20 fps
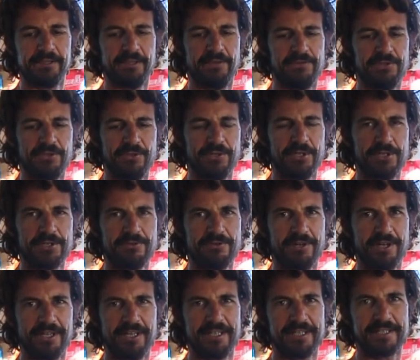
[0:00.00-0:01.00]
you've joined us
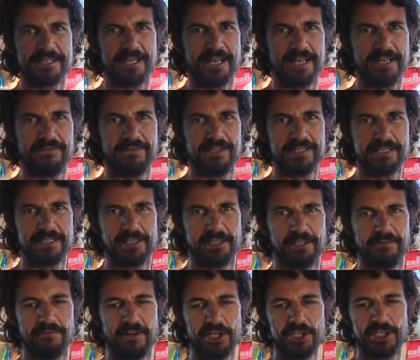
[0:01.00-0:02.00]
right at the start of this little
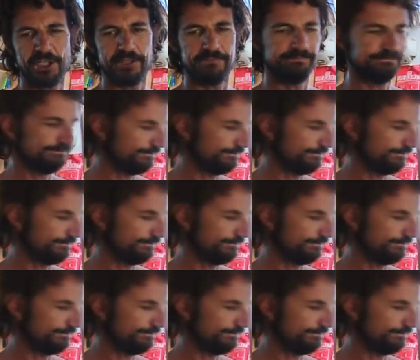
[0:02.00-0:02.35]
adventure.